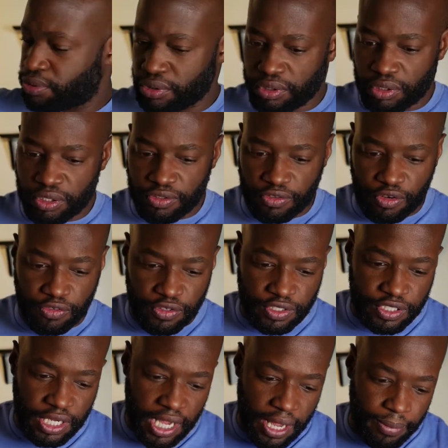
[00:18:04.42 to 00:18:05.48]
put it on over the
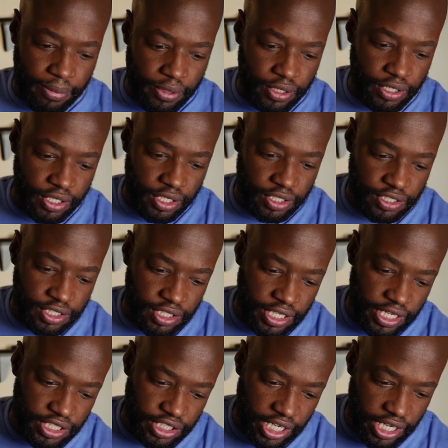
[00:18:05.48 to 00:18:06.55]
top and see
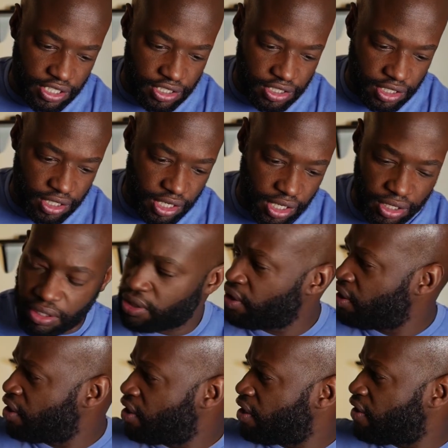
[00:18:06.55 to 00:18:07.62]
that changes the color
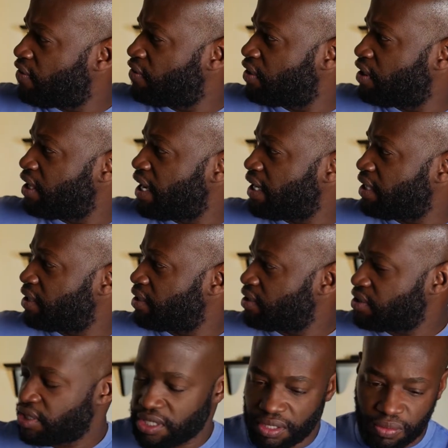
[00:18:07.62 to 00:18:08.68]
of the light
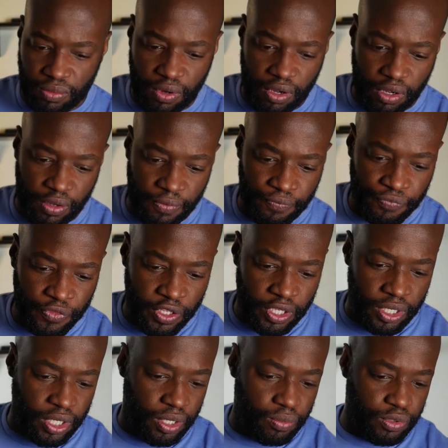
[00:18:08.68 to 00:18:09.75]
that's hitting the wall.
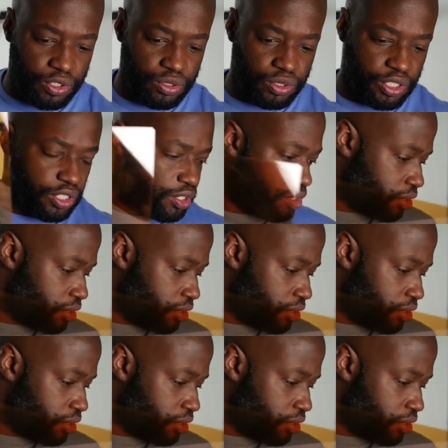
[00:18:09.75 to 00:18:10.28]
And what you can